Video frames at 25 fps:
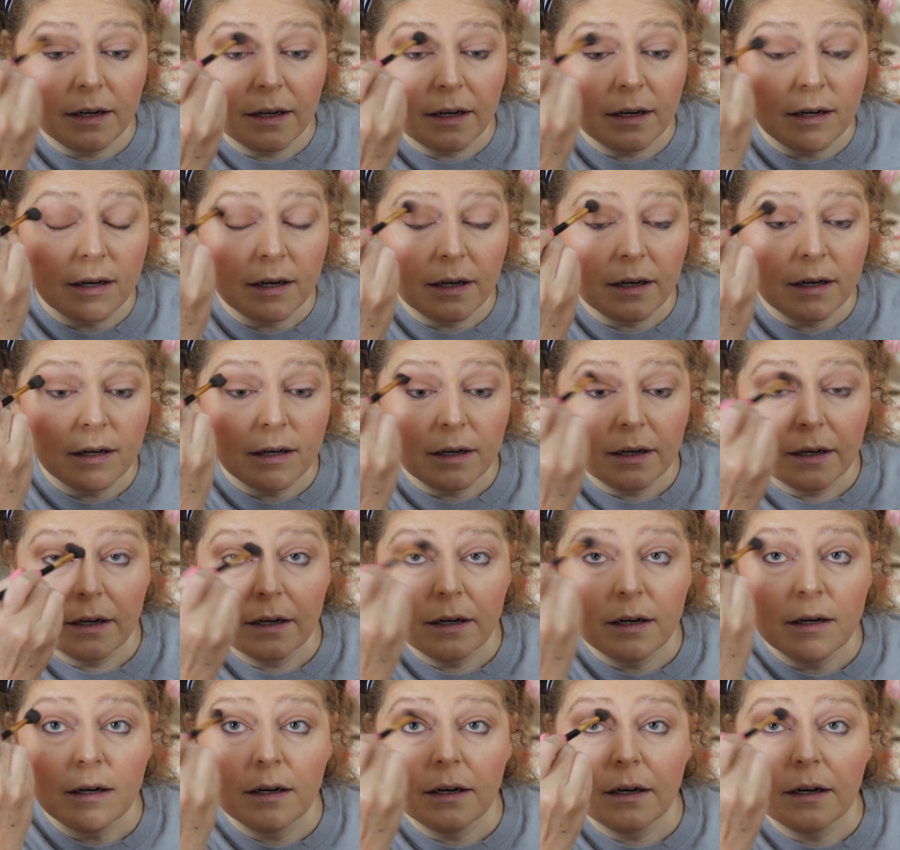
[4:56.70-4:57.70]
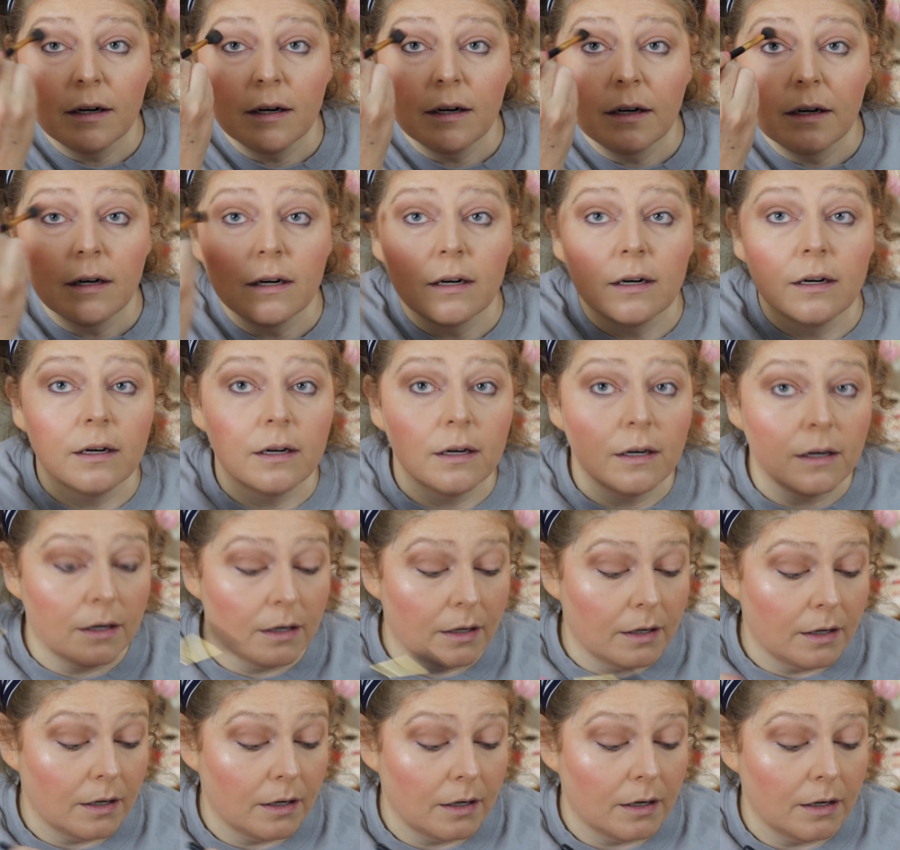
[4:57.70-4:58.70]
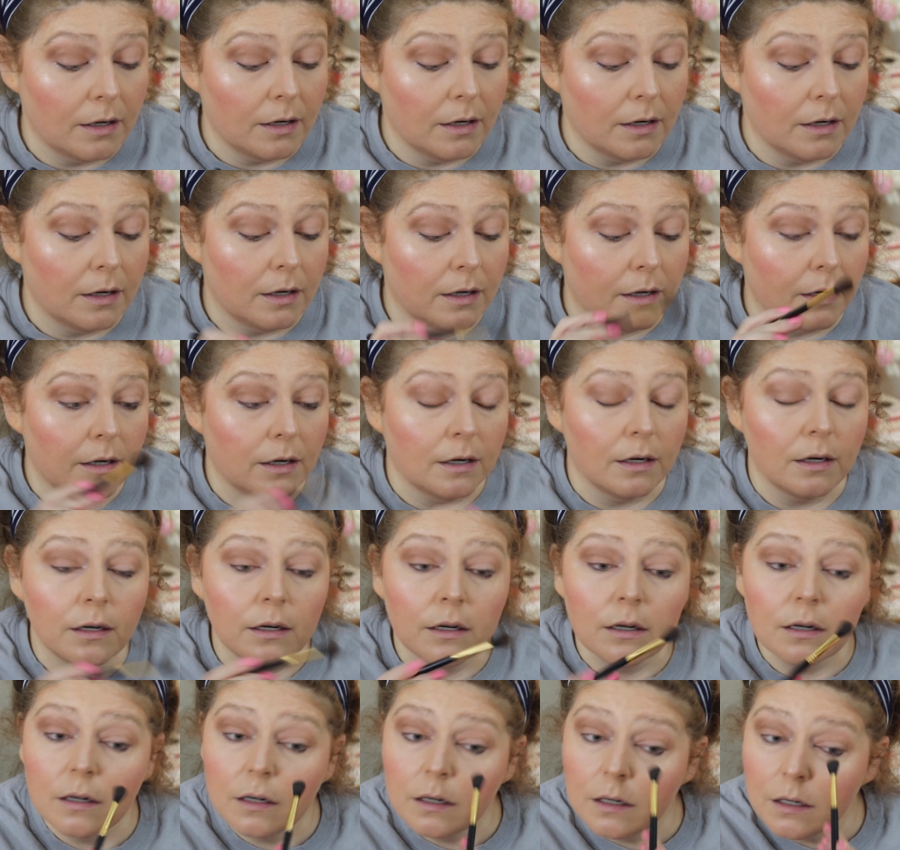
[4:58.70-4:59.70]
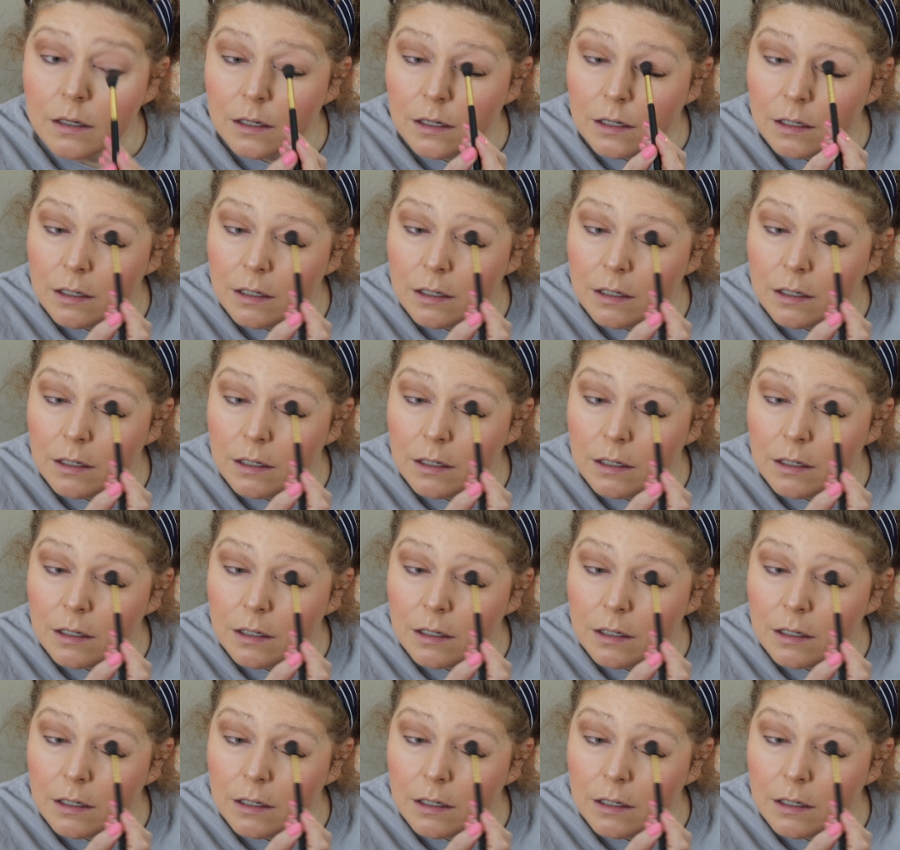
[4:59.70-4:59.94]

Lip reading: (silence)